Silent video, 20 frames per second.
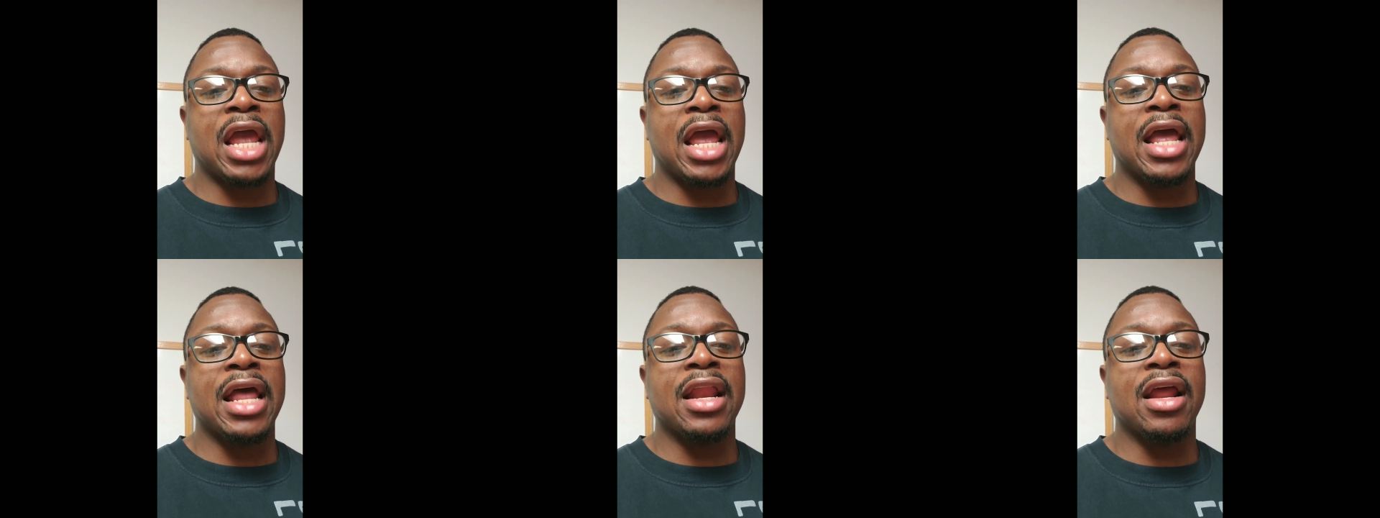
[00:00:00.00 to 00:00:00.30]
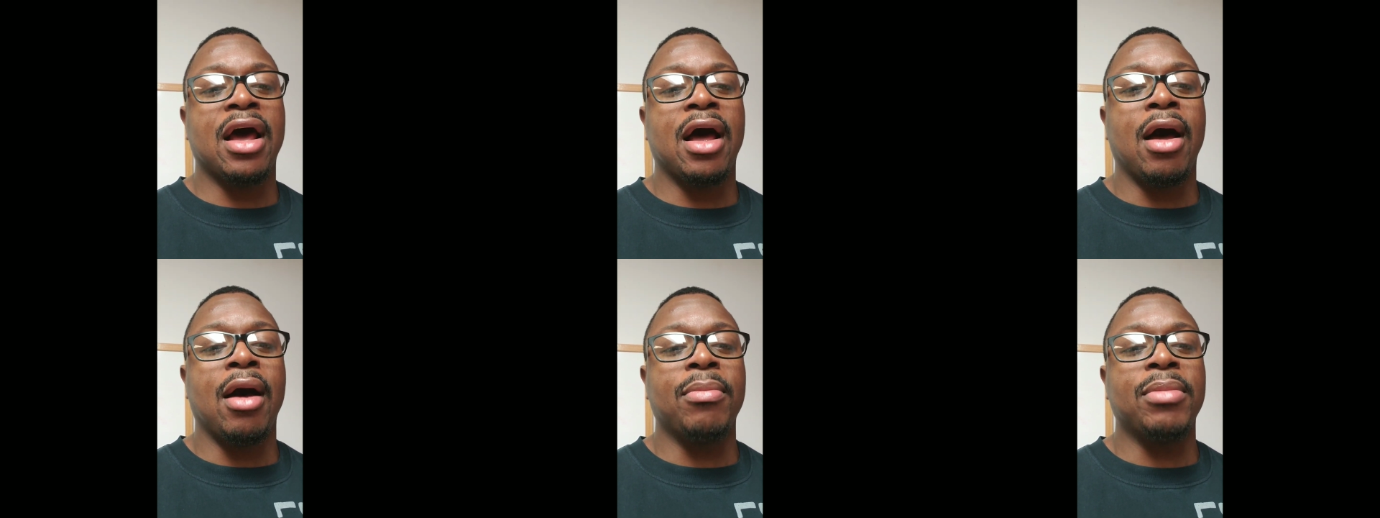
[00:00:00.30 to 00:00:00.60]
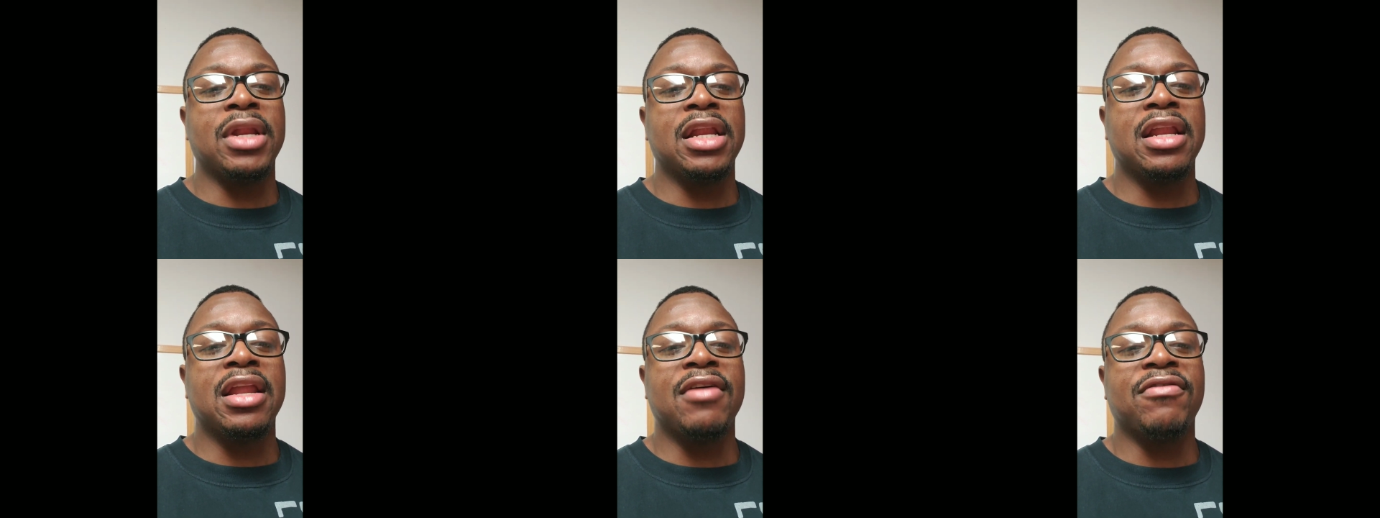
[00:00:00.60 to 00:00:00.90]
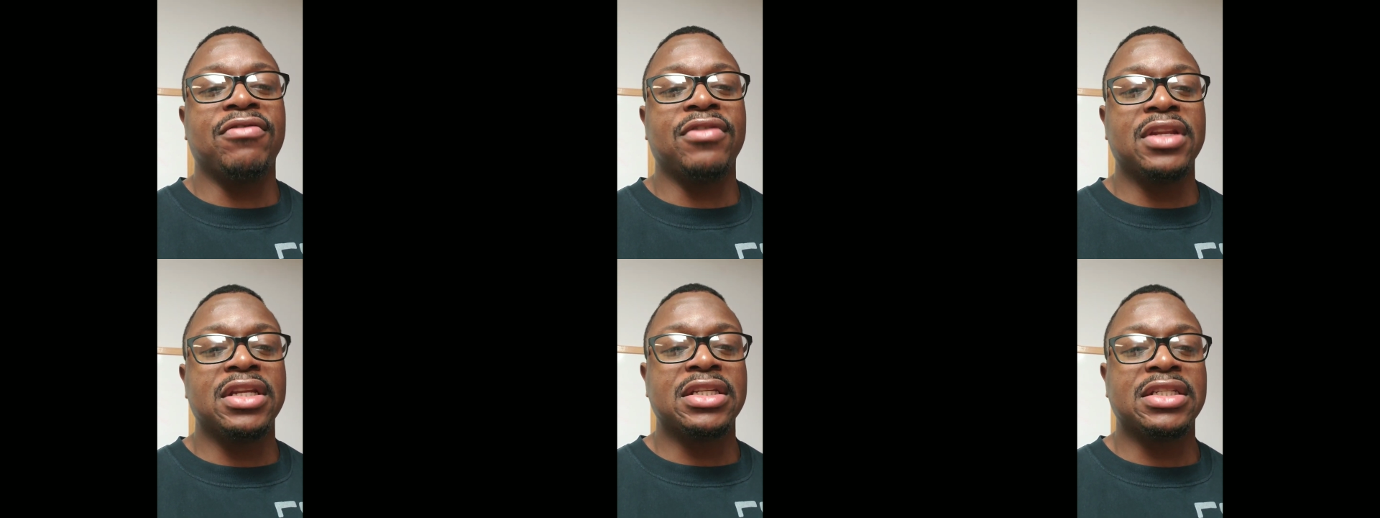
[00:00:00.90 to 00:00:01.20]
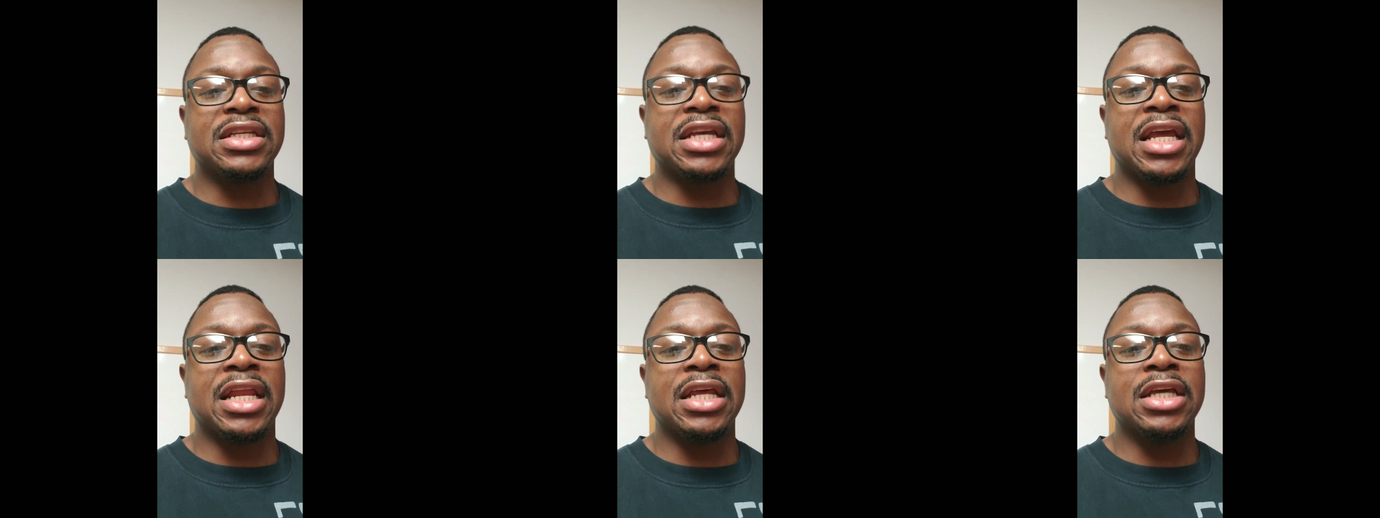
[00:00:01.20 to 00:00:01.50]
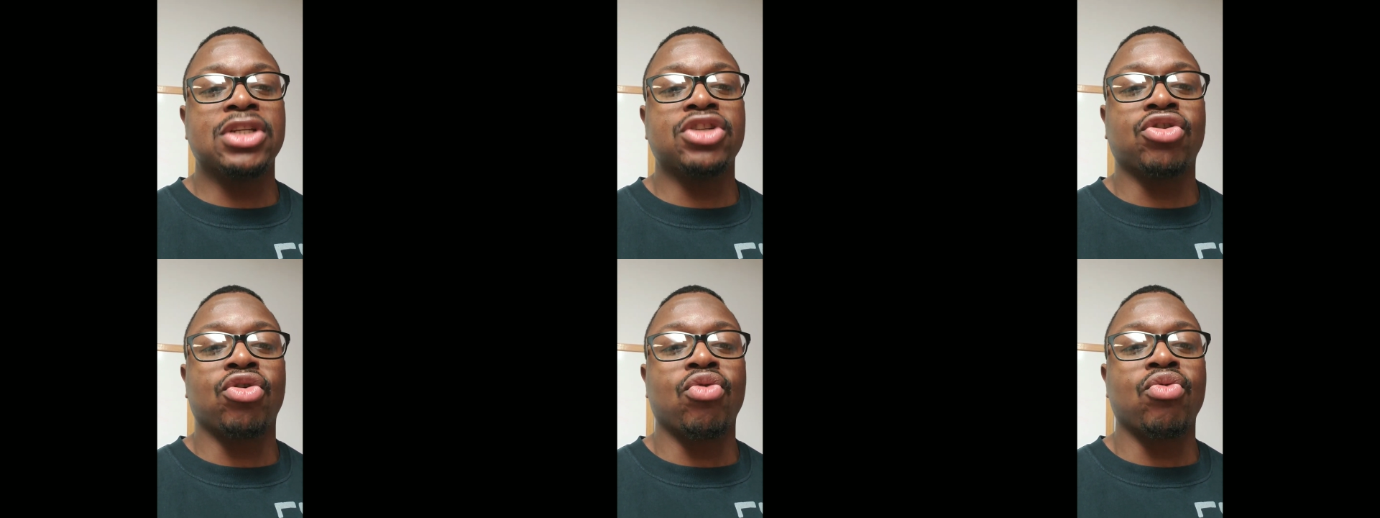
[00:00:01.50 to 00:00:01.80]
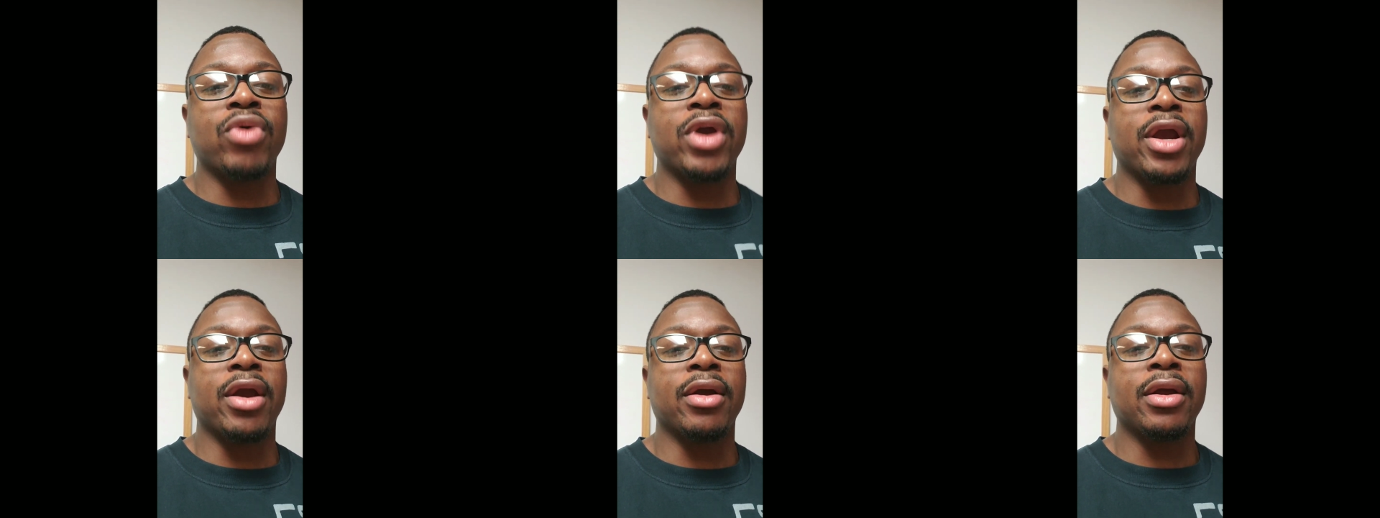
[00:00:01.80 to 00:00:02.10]
and an upliftness in his
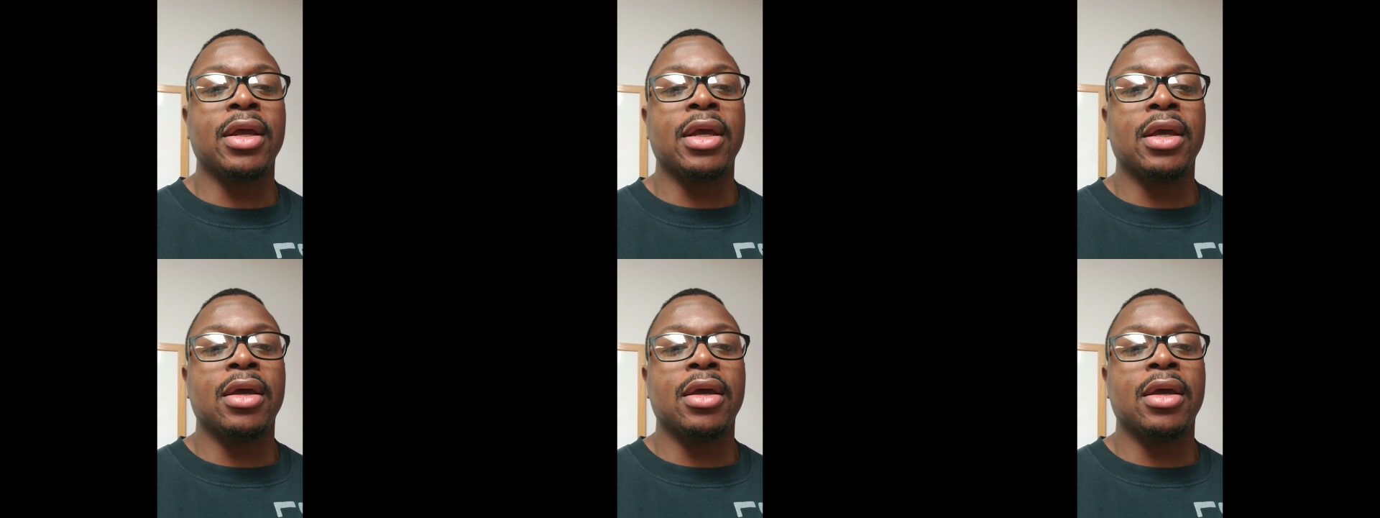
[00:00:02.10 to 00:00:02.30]
career.